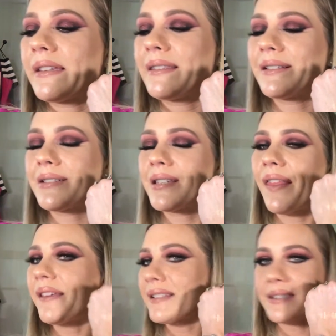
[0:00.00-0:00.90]
there's
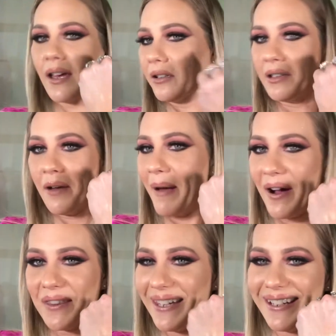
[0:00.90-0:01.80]
nothing subtle
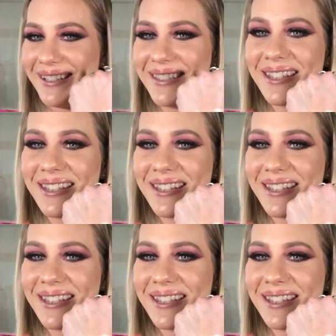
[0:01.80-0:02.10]
about this.